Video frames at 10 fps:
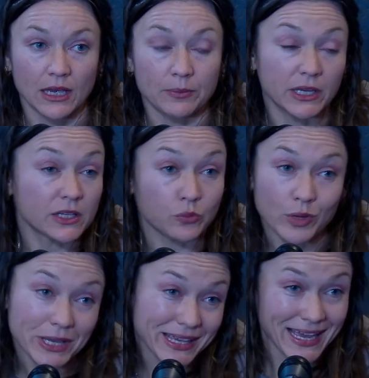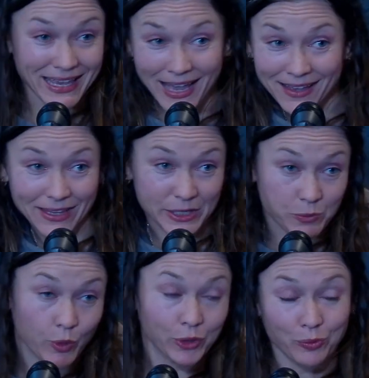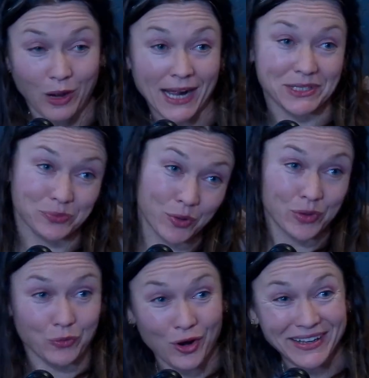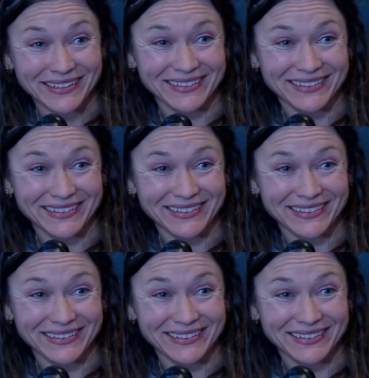Because we can get, like spoiled brats, what we want.